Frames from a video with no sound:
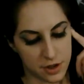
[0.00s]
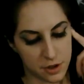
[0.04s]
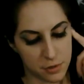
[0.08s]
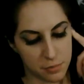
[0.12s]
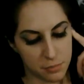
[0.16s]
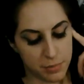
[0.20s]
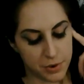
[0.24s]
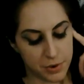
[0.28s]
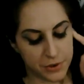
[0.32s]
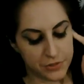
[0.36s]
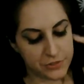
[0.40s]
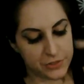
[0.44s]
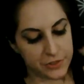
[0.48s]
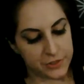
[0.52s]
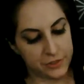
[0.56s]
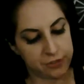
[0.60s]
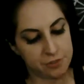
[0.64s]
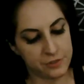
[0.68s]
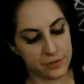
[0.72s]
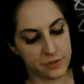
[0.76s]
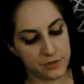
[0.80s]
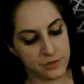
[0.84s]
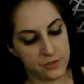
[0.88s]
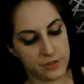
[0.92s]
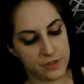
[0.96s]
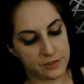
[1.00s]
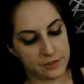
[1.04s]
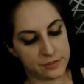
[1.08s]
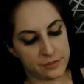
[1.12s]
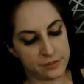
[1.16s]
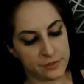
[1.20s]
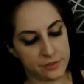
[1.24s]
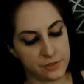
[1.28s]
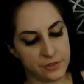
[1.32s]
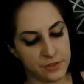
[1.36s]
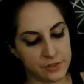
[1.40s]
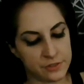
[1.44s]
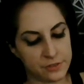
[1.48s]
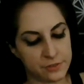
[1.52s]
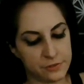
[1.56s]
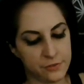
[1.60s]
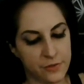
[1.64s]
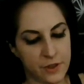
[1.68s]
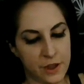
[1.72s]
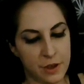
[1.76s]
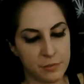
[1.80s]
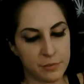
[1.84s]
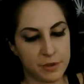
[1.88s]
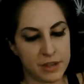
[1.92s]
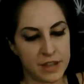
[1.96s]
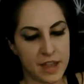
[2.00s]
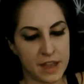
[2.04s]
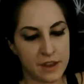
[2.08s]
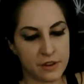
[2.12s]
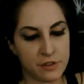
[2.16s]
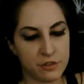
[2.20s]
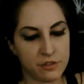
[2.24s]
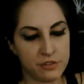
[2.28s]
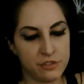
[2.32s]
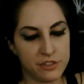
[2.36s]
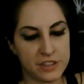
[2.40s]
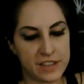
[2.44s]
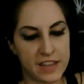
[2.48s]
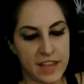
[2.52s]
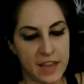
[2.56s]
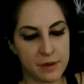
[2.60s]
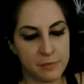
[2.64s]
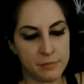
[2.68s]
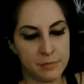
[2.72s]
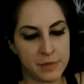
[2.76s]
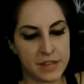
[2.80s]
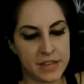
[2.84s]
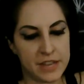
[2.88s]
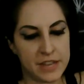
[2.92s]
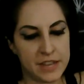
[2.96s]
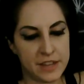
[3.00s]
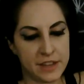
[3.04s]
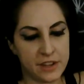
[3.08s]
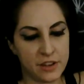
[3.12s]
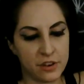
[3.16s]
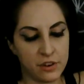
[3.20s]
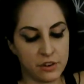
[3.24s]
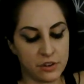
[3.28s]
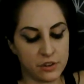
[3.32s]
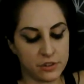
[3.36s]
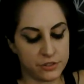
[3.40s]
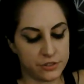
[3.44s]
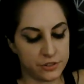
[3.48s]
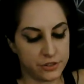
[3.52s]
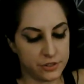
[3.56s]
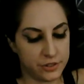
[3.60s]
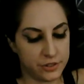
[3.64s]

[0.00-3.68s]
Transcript: But this family energy can be healed.